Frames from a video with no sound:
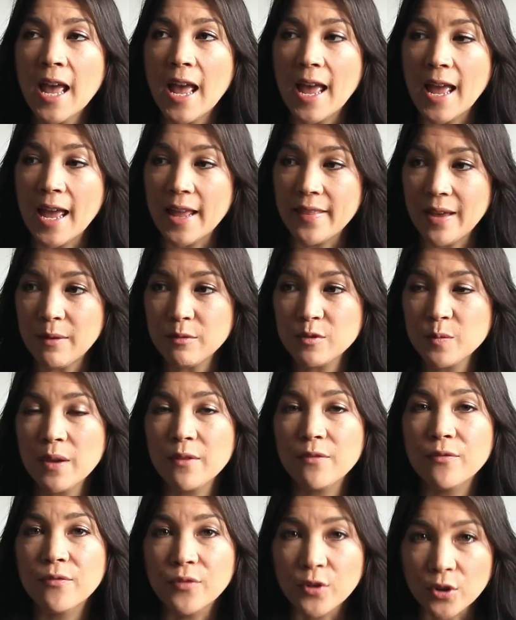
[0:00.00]
And that was
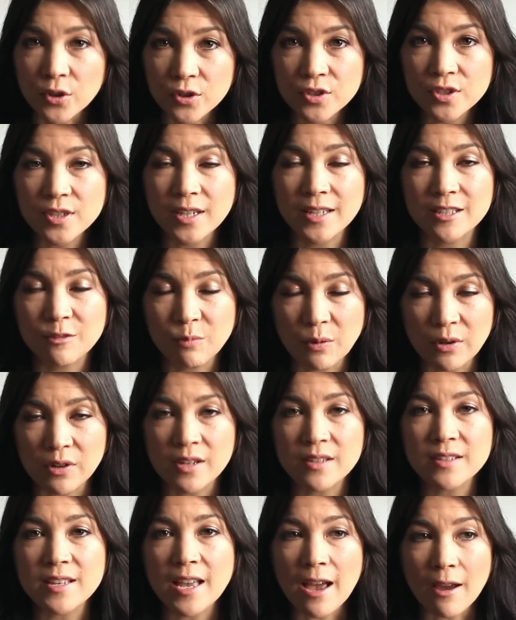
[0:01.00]
my first
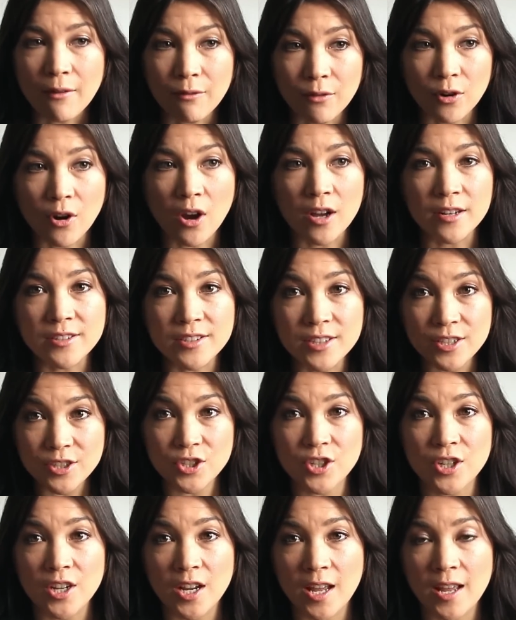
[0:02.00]
experience ever
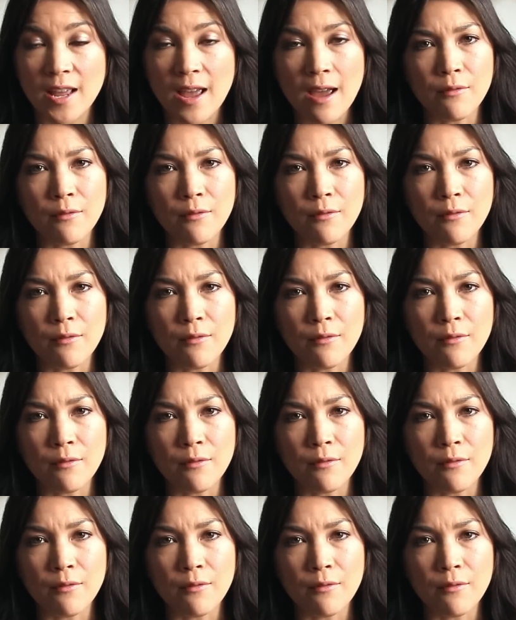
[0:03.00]
auditioning,